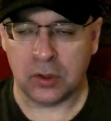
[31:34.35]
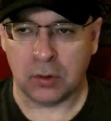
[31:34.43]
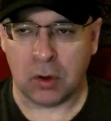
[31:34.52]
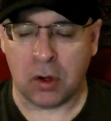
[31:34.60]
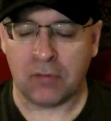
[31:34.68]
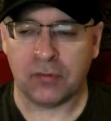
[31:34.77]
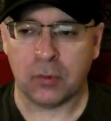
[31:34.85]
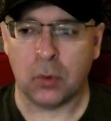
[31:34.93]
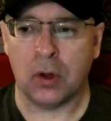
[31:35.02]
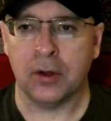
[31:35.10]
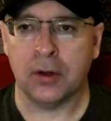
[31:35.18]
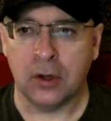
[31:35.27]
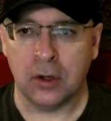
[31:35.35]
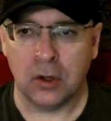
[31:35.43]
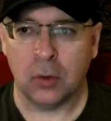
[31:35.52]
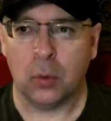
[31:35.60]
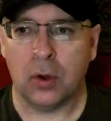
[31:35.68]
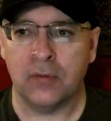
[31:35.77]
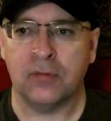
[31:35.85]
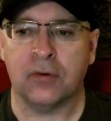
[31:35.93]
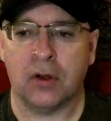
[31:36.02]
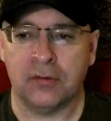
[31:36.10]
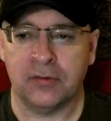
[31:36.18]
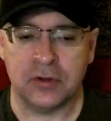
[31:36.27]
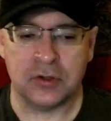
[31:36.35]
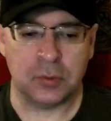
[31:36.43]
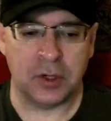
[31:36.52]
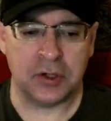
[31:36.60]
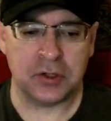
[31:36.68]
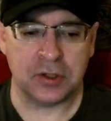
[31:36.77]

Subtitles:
for one for all situation,